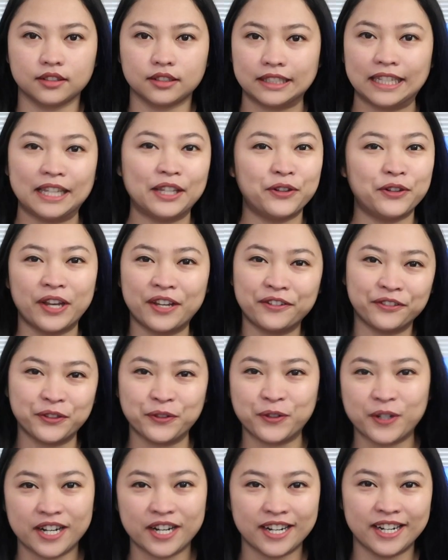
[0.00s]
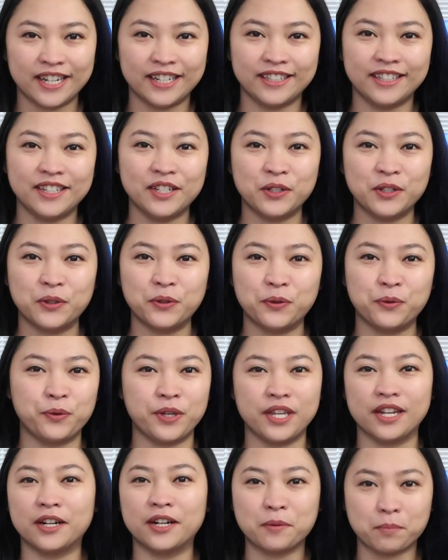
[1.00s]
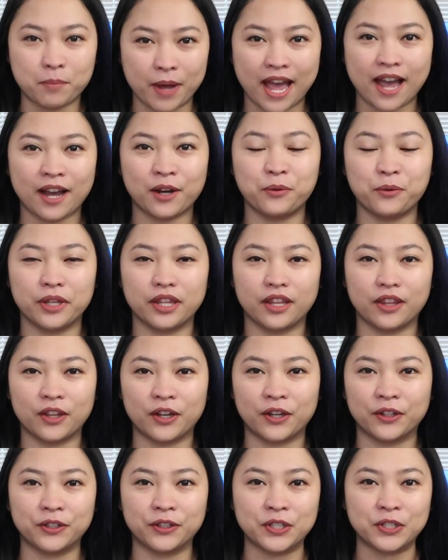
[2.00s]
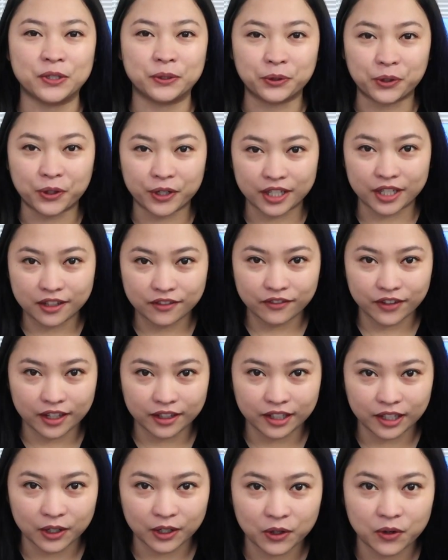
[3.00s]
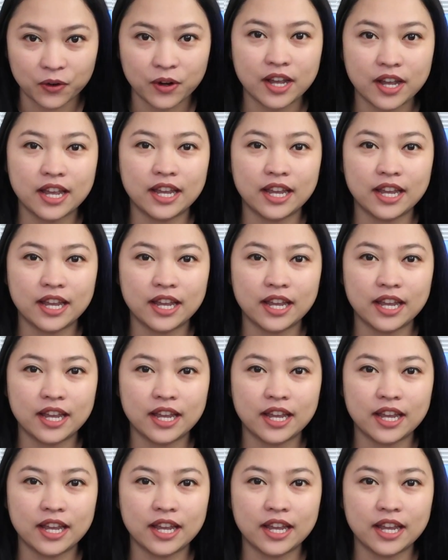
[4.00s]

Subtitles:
Hello everyone! We are back with another tutorial video,